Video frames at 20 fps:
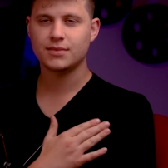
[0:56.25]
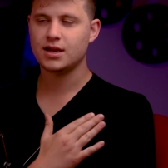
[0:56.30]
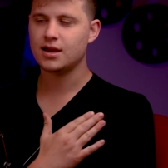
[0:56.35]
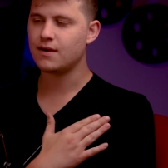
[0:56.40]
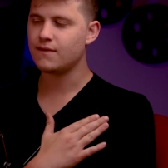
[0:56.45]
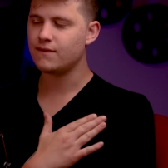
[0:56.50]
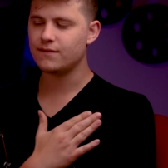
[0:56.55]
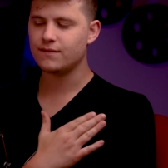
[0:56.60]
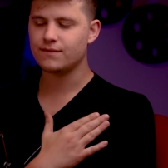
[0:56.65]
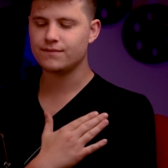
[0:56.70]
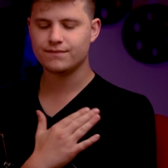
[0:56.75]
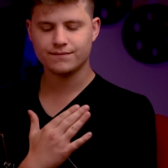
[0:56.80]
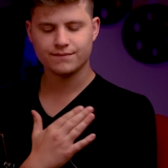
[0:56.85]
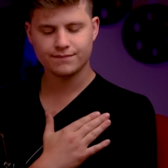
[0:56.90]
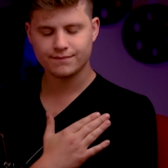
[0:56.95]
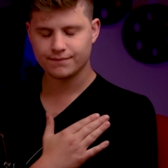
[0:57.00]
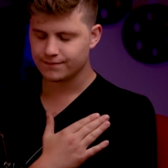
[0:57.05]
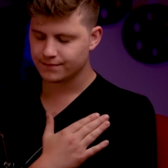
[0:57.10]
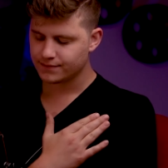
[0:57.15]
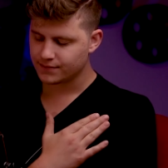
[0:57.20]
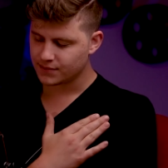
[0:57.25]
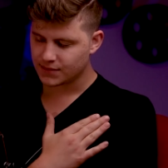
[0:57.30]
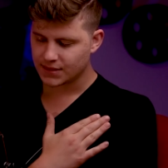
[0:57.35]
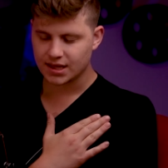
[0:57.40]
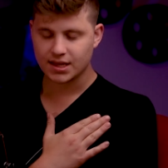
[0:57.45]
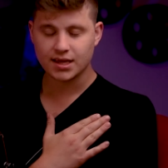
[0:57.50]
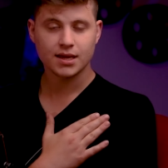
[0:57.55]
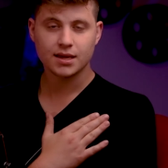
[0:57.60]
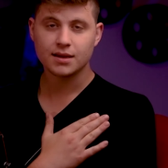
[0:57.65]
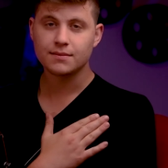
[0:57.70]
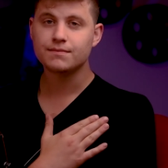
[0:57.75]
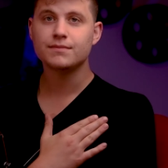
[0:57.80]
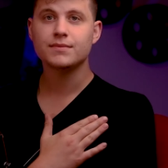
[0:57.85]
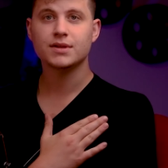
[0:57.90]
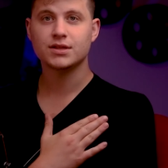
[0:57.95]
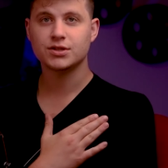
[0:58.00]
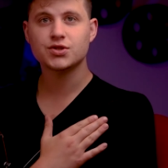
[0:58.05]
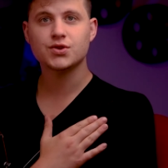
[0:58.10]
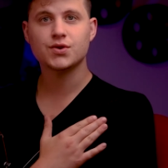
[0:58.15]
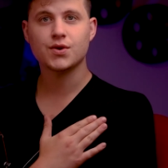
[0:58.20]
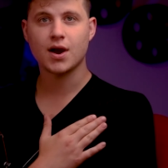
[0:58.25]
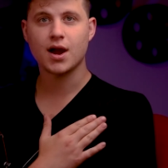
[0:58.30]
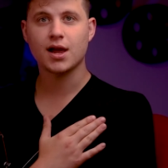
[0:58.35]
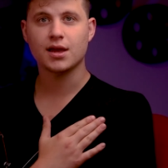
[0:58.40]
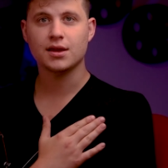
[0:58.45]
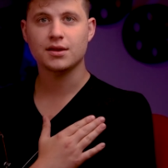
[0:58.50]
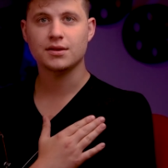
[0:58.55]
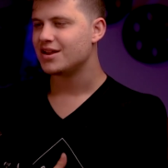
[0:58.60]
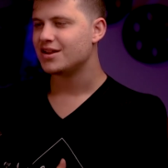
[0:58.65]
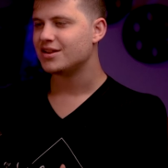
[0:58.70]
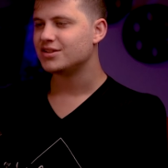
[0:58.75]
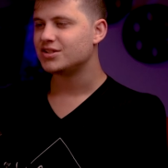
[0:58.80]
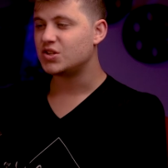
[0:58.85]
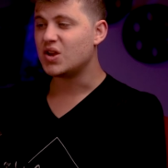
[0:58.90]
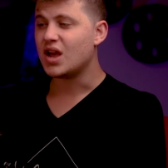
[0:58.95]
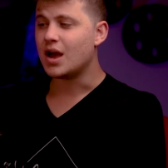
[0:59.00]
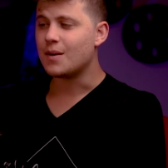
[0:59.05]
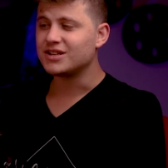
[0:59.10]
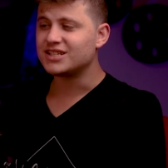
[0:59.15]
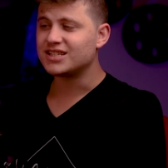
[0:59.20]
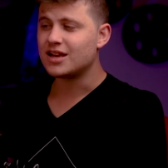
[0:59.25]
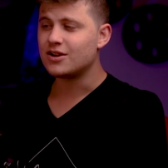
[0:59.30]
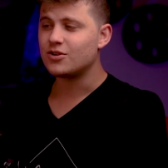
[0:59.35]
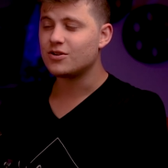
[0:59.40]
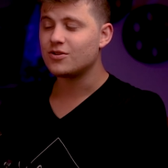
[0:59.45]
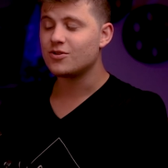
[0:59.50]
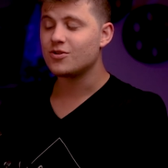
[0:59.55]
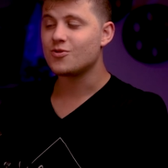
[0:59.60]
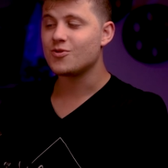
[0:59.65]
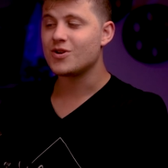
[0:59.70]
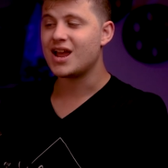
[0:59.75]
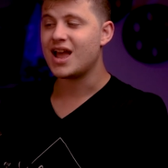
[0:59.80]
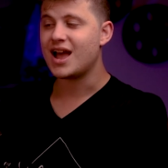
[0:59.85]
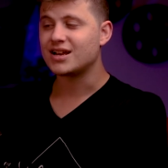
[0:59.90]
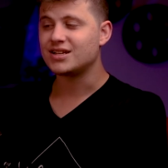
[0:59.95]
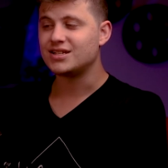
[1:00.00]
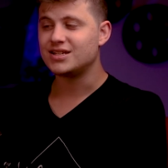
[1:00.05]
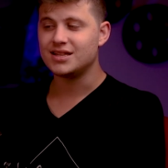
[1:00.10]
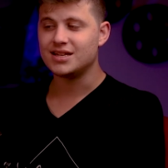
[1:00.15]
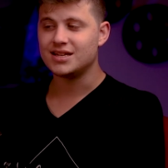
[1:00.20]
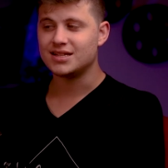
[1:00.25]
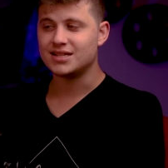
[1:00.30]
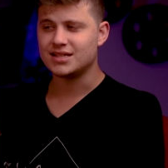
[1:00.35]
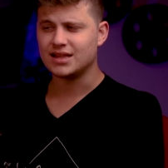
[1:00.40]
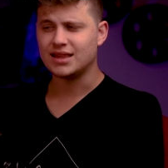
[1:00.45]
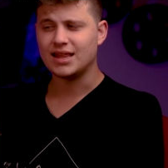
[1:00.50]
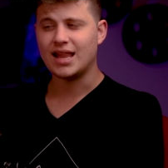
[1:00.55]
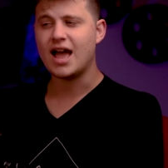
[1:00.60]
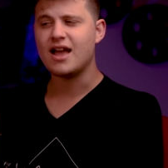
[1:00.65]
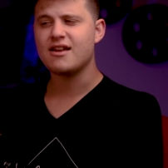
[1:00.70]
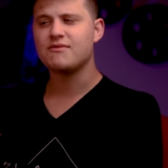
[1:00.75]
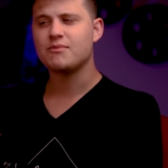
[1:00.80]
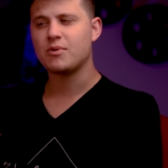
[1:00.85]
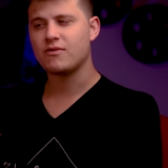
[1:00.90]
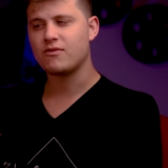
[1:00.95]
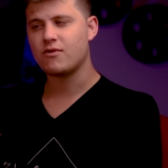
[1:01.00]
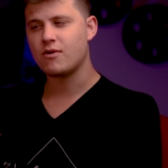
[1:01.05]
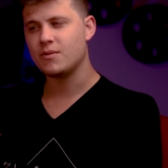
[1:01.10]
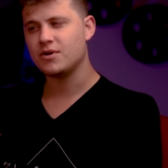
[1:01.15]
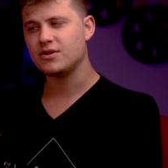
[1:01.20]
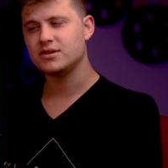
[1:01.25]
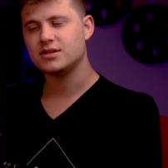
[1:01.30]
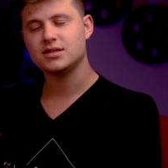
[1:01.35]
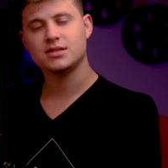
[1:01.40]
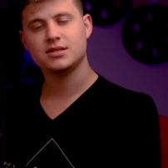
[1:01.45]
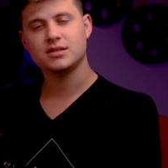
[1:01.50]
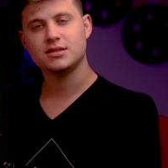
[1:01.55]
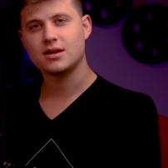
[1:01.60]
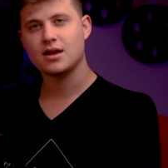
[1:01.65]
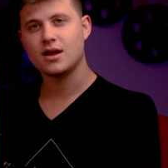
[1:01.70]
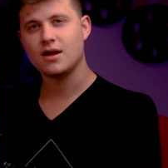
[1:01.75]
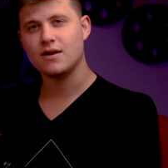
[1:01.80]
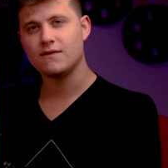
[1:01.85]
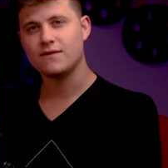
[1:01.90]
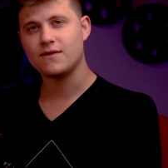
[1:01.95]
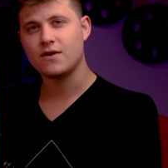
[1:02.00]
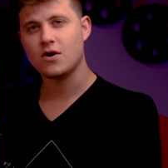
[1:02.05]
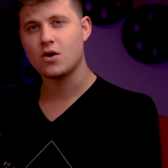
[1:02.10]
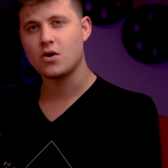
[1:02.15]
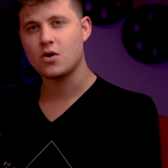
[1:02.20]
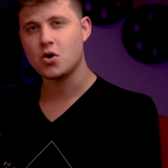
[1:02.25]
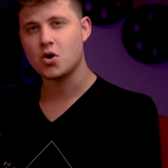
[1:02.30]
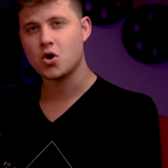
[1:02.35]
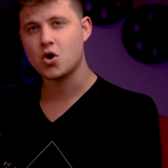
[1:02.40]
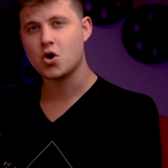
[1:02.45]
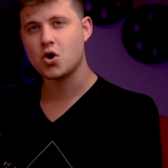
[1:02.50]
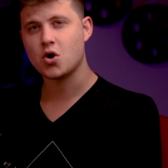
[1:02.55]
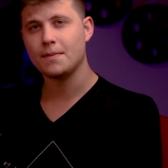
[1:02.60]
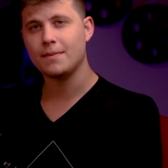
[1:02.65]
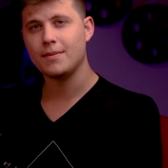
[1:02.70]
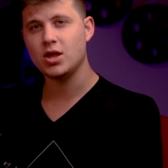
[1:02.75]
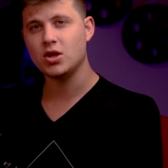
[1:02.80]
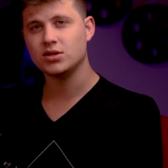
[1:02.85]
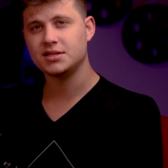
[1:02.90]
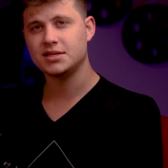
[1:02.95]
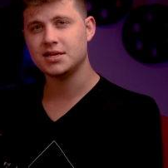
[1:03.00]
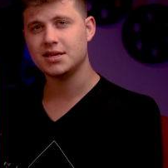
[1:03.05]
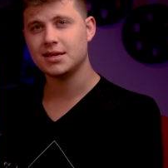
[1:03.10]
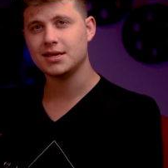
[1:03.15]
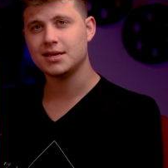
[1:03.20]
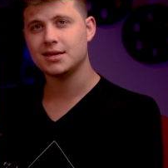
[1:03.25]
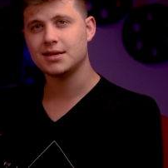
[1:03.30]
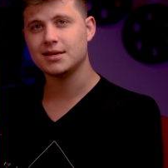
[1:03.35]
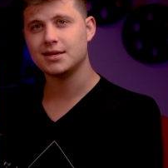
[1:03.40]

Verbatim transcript: It, it's great. So yeah, I'm excited to react to this live performance of her music.